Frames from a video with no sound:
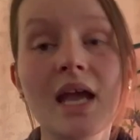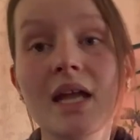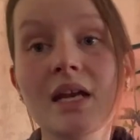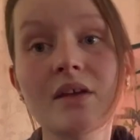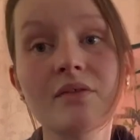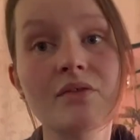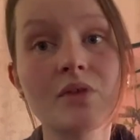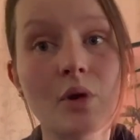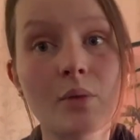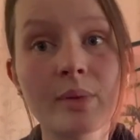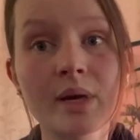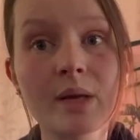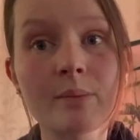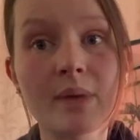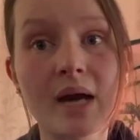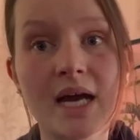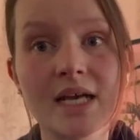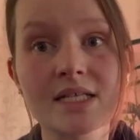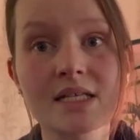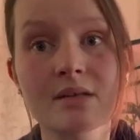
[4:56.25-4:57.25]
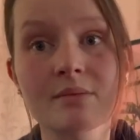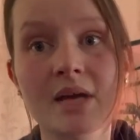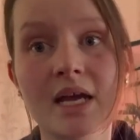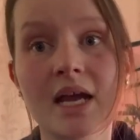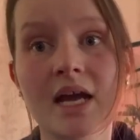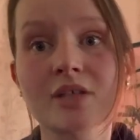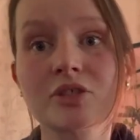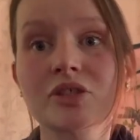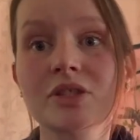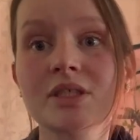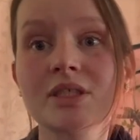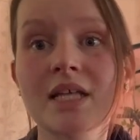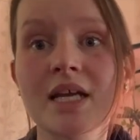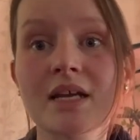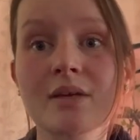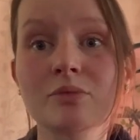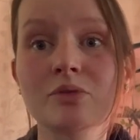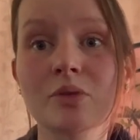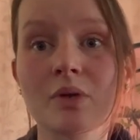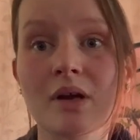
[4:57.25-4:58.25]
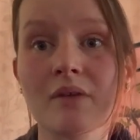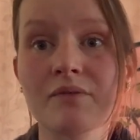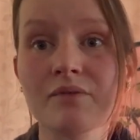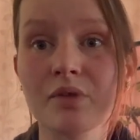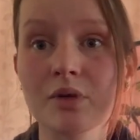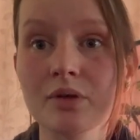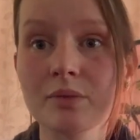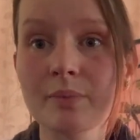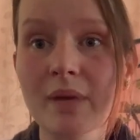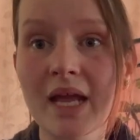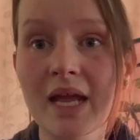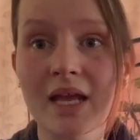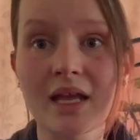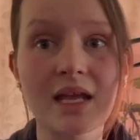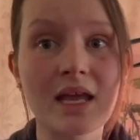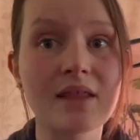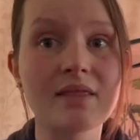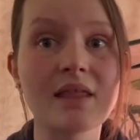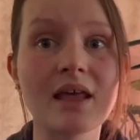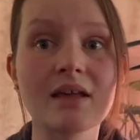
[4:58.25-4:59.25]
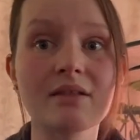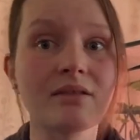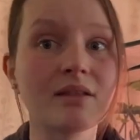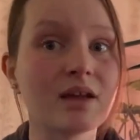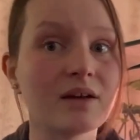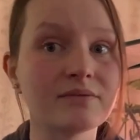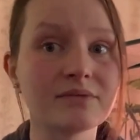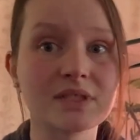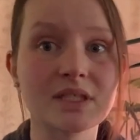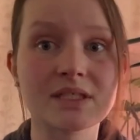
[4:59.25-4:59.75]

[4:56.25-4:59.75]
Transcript: And if nobody buys them, I actually take them to our food bank, and they love to